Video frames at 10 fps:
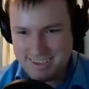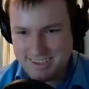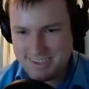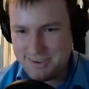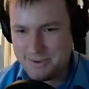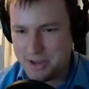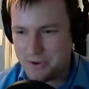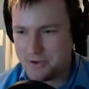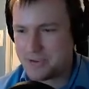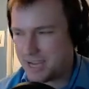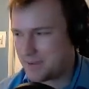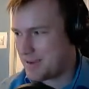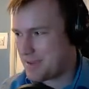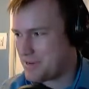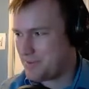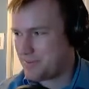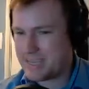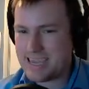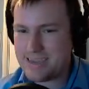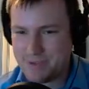You know you can't play Monopoly
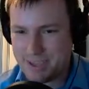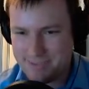either.